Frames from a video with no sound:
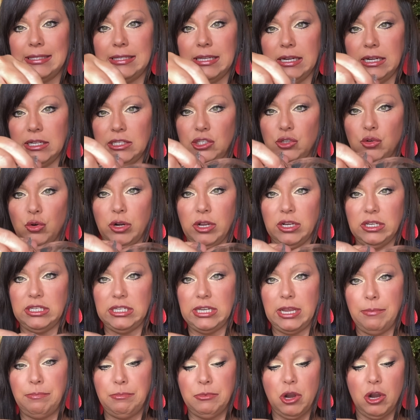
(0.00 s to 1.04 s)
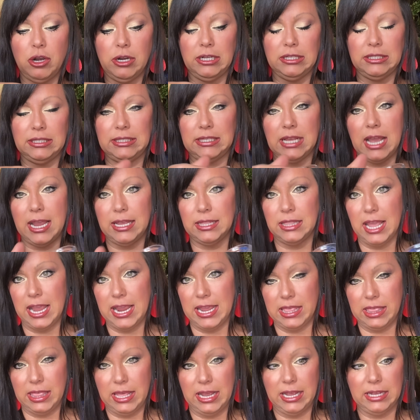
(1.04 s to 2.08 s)
and it's sort of tipped on its side
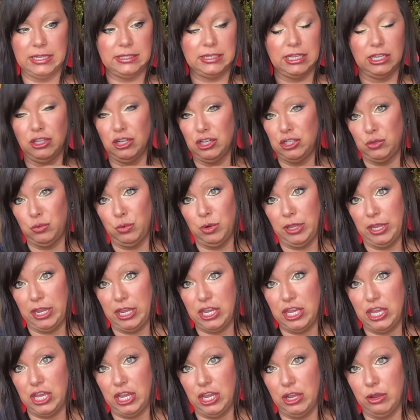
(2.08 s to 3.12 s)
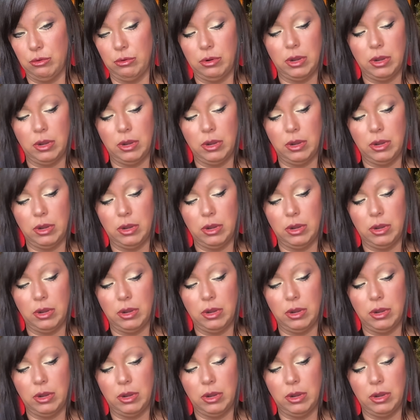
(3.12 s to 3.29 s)
like this. It looks really cute,